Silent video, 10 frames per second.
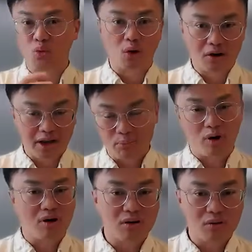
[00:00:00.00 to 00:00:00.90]
work and
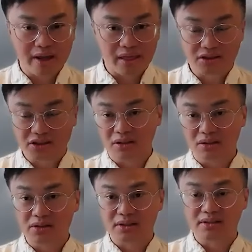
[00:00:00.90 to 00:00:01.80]
partner with
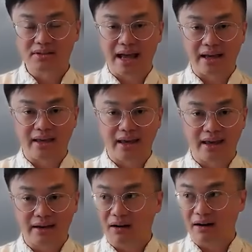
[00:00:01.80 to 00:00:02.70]
solutions that
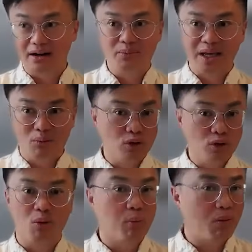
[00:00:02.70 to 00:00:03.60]
can automate
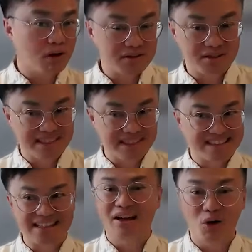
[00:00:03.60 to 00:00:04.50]
multiple parts of a
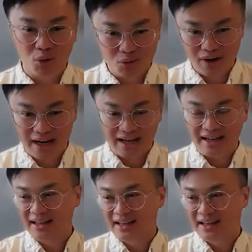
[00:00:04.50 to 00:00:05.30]
cycle, right?